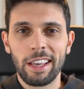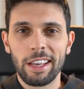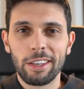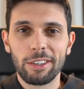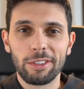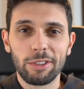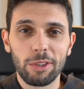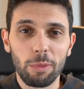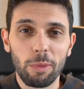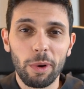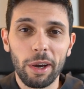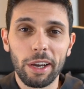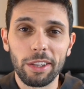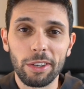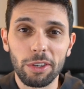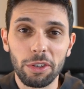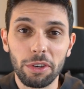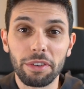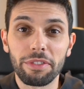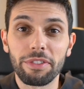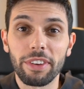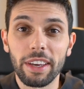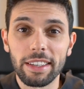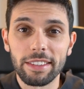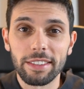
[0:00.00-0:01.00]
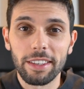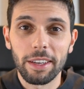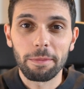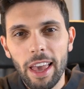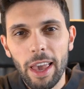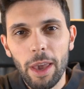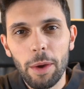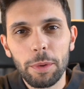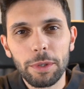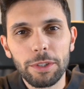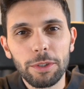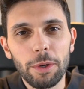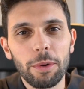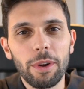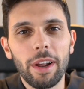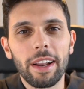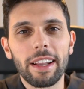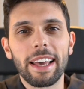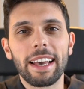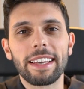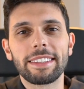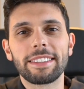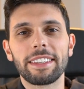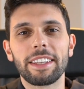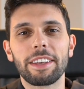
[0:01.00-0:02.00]
So what can you do to fix it? Hey, what's going on
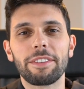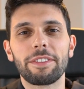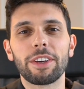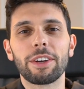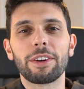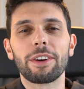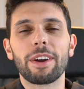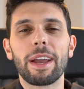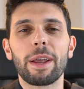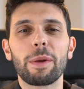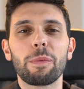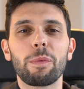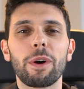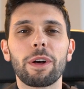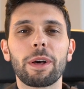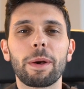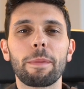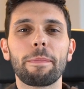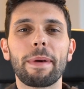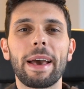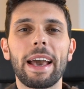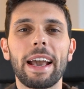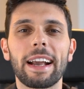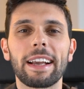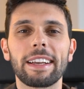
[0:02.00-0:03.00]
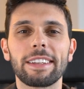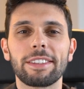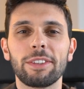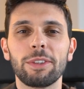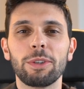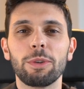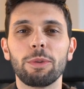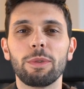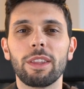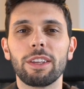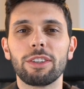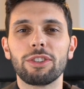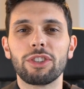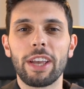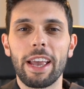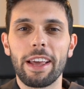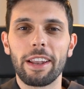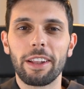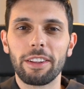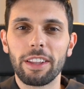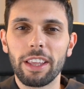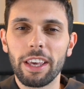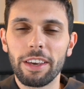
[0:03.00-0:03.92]
guys? Yaniv here, and welcome back to the channel.